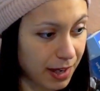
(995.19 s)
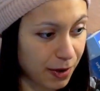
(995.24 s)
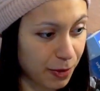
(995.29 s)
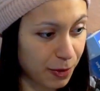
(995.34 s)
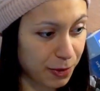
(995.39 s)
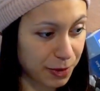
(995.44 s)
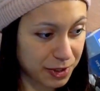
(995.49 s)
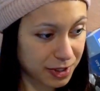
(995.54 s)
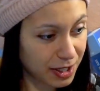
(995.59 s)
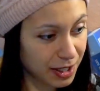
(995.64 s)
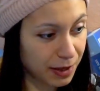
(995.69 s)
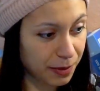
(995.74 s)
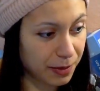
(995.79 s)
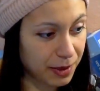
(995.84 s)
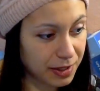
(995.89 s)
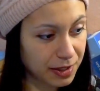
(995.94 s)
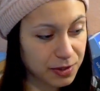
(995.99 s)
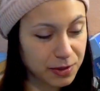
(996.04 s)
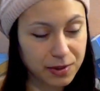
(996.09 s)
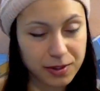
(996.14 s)
or
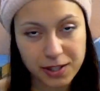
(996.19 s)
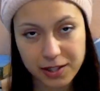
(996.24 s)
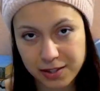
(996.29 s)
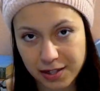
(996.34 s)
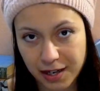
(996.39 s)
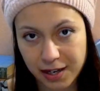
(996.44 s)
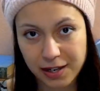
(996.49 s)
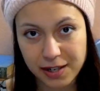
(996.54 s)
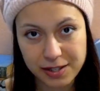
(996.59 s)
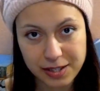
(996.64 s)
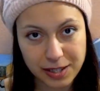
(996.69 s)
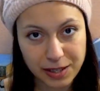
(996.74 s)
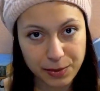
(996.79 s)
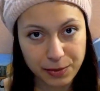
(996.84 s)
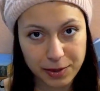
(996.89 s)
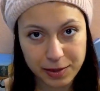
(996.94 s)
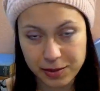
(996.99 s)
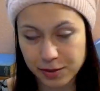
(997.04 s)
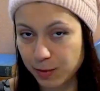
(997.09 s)
secret, it's not exactly a secret,